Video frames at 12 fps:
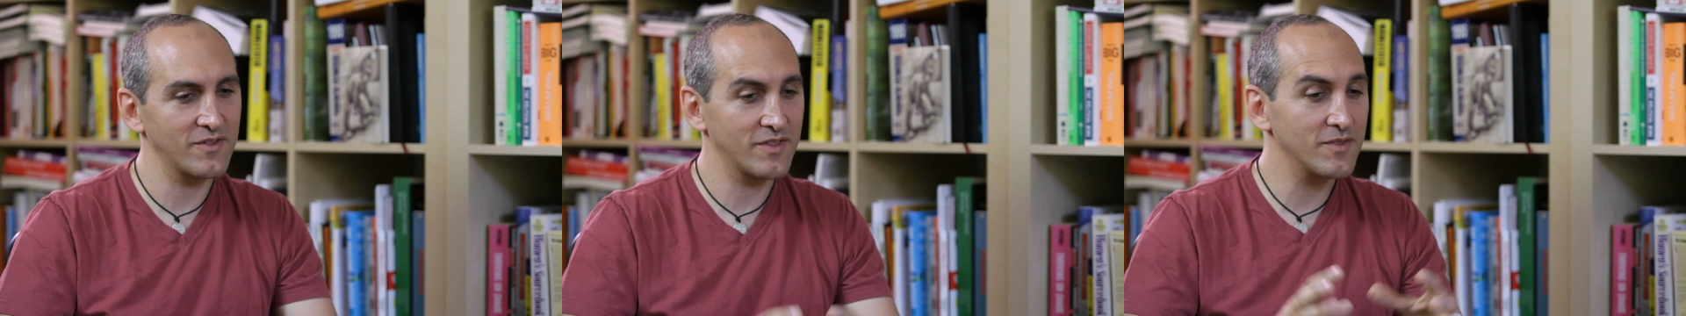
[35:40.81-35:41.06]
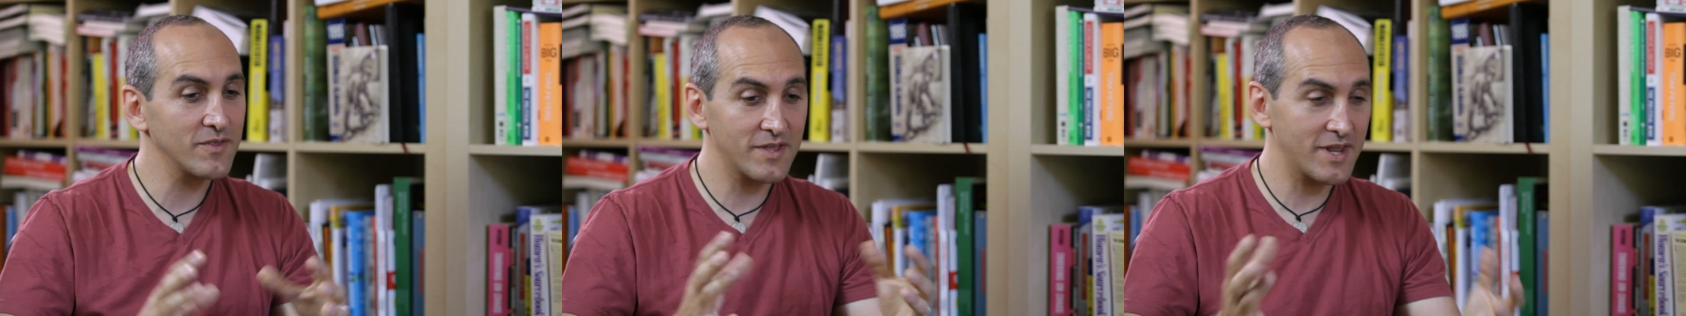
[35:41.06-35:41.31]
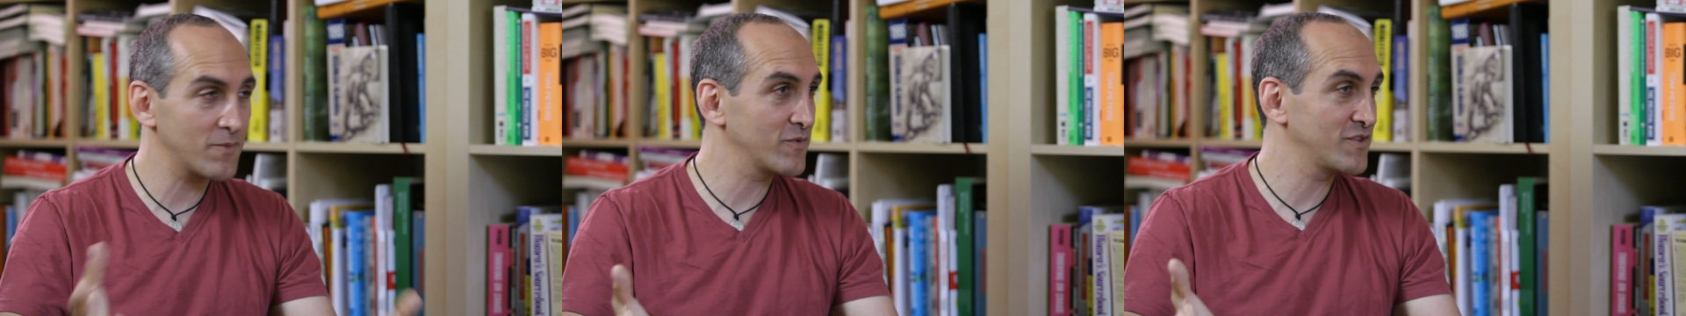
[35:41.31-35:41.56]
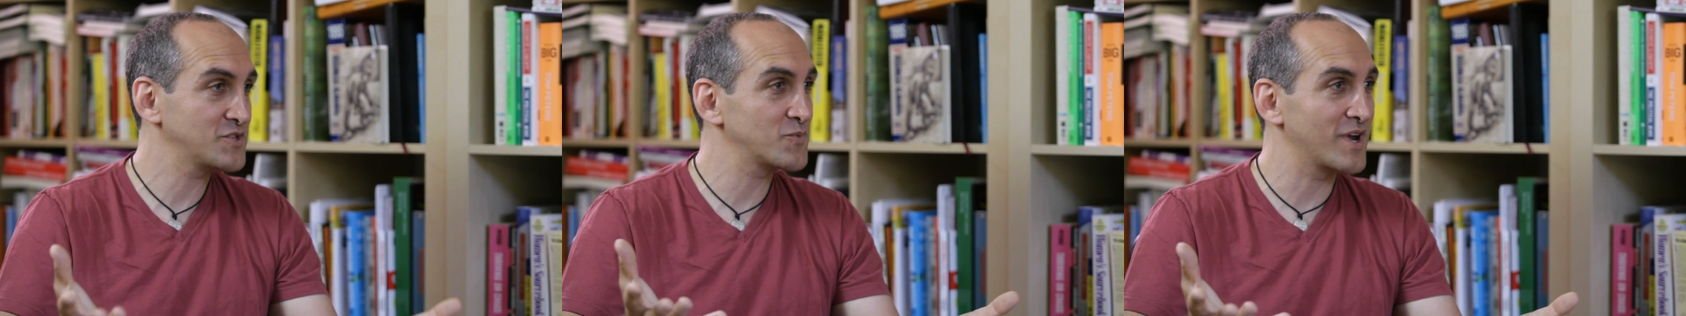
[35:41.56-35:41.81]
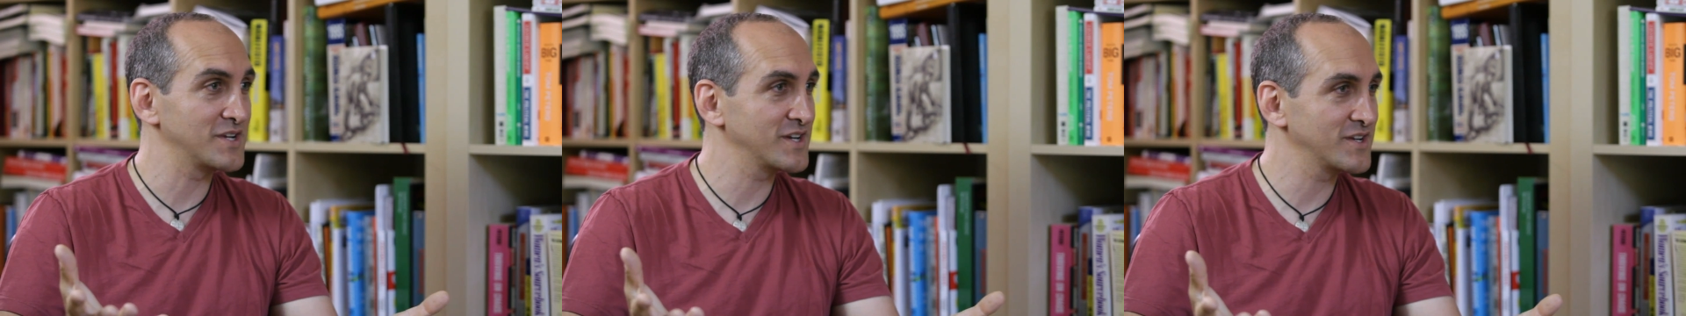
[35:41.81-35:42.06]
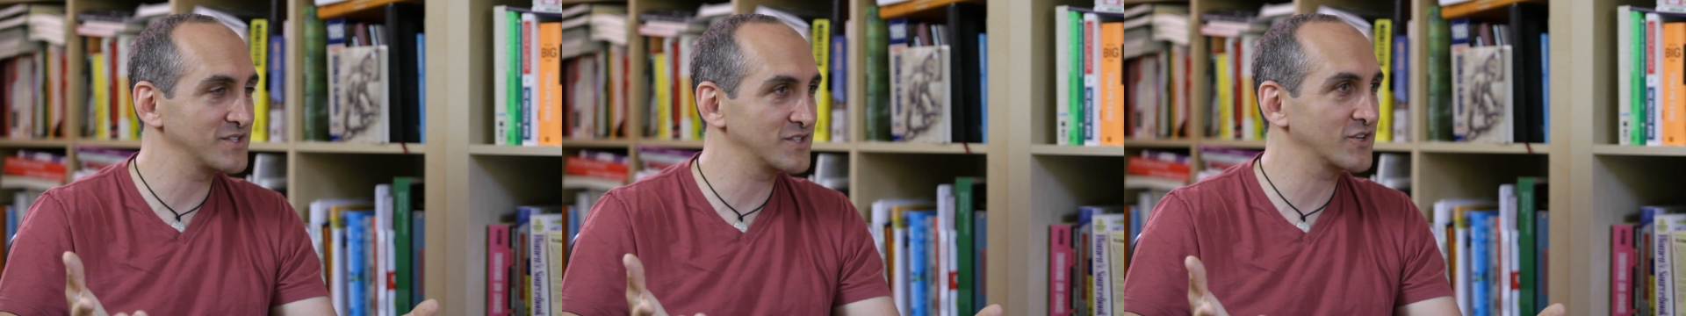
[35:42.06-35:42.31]
the name of this
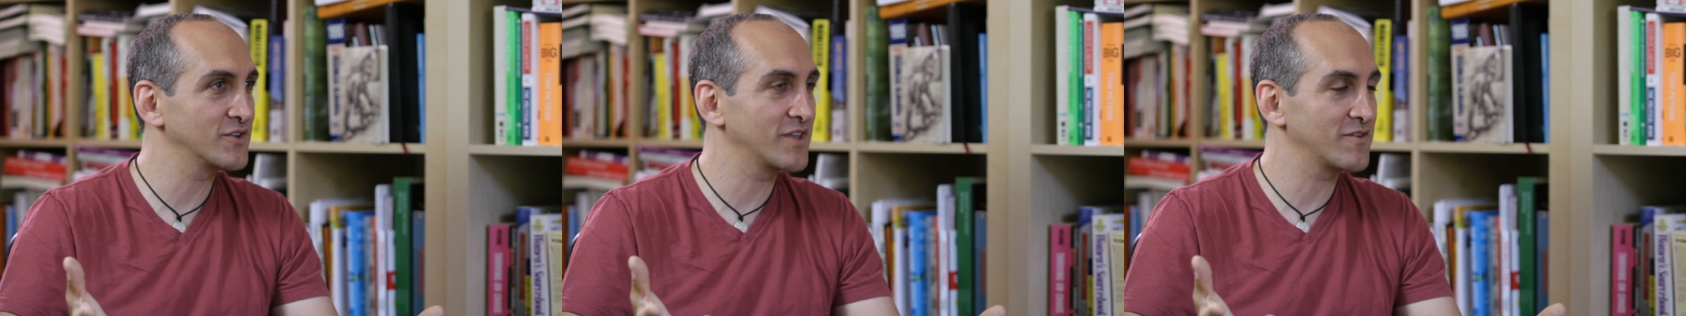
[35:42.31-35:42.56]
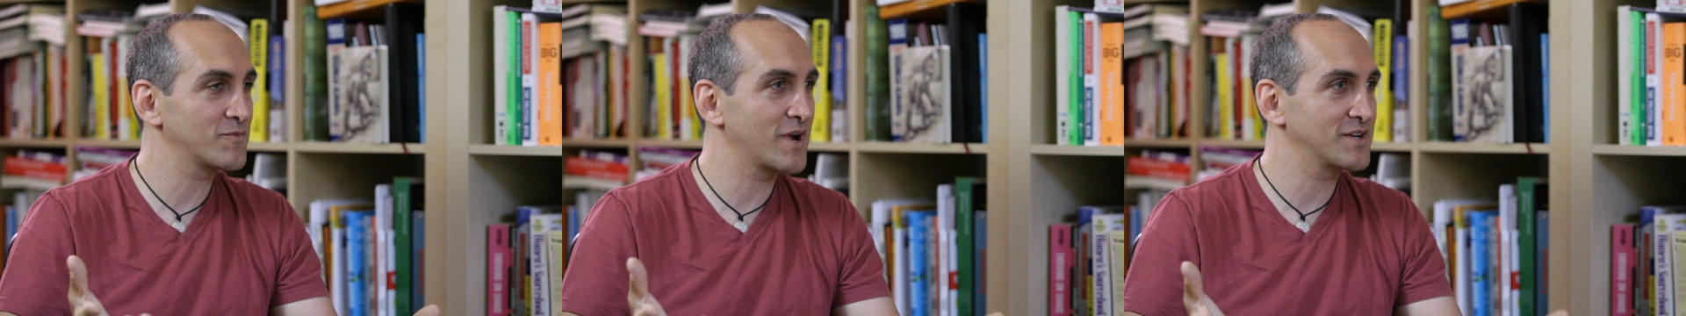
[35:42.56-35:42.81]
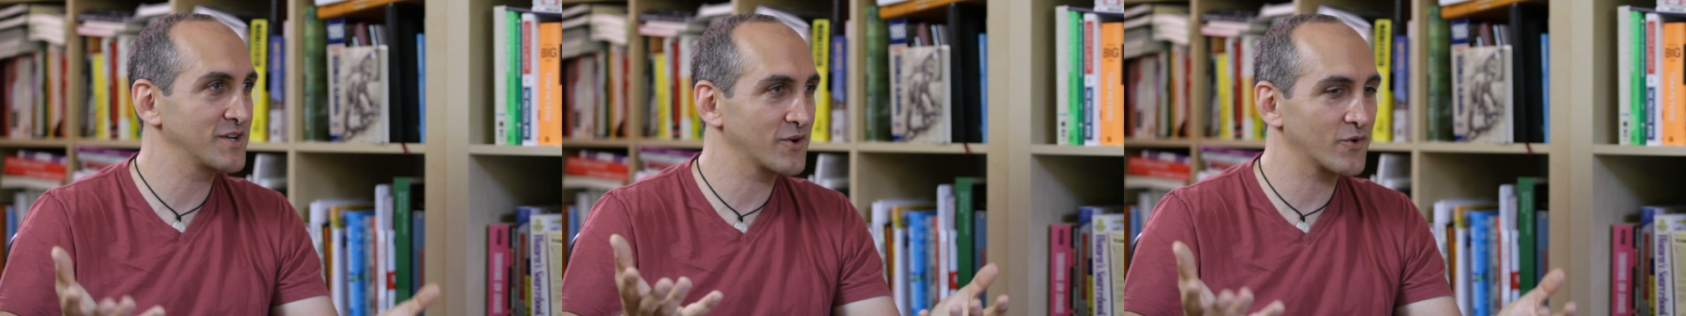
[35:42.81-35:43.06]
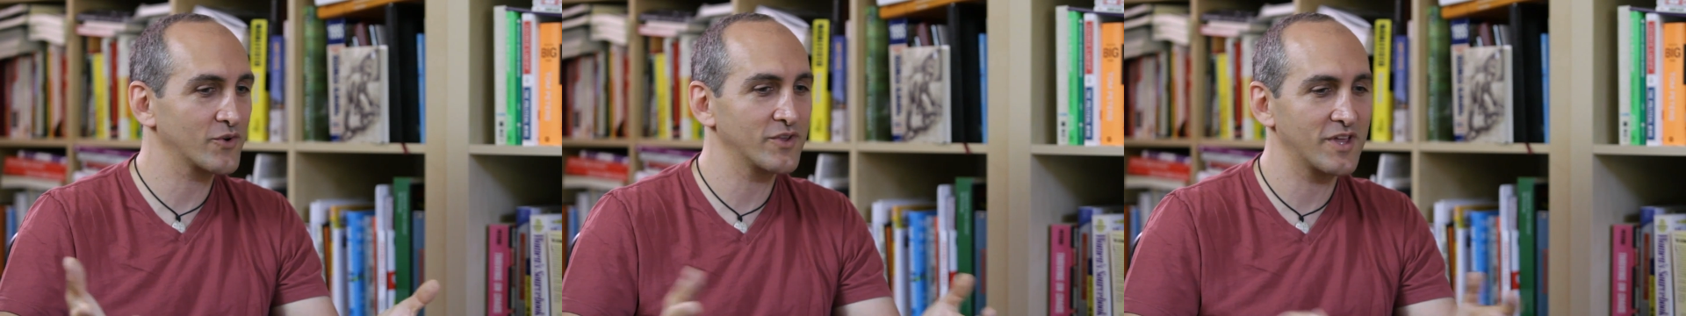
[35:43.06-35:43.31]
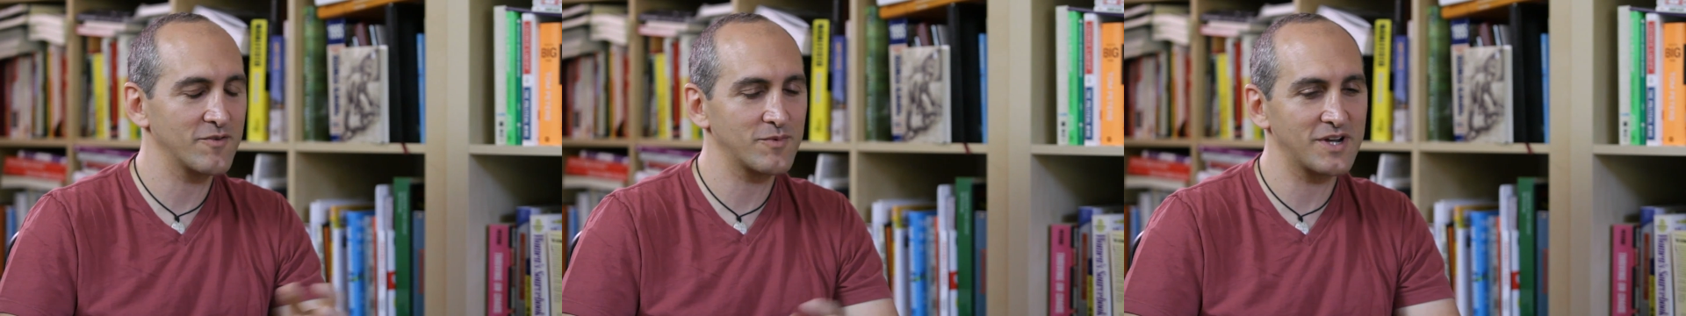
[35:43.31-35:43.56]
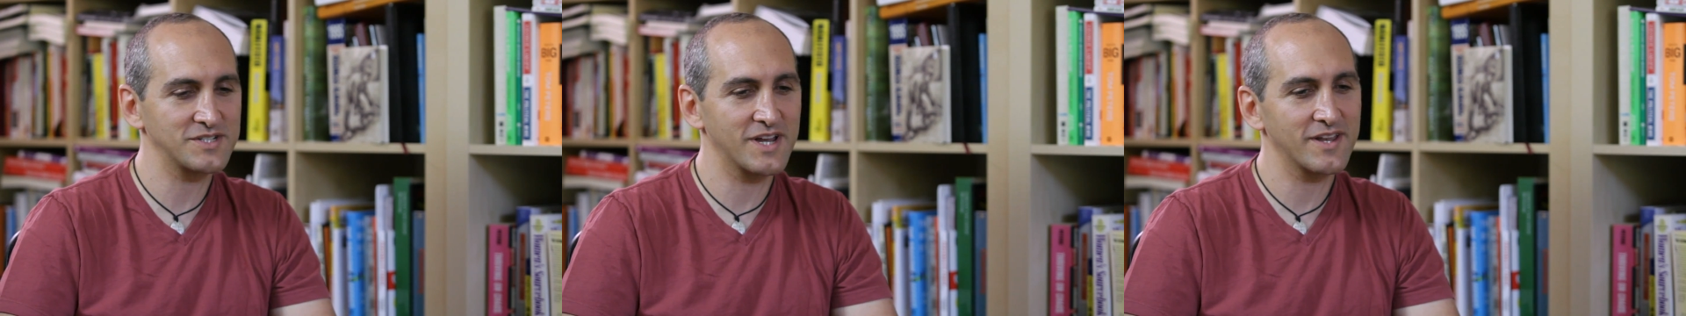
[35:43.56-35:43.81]
project is a Good Life Project, or Good Life
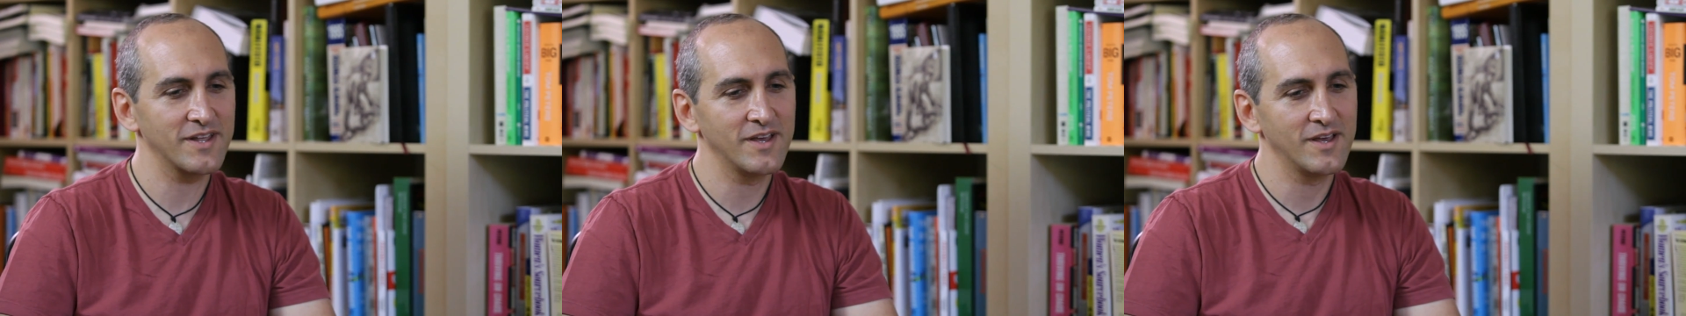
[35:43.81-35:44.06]
Project.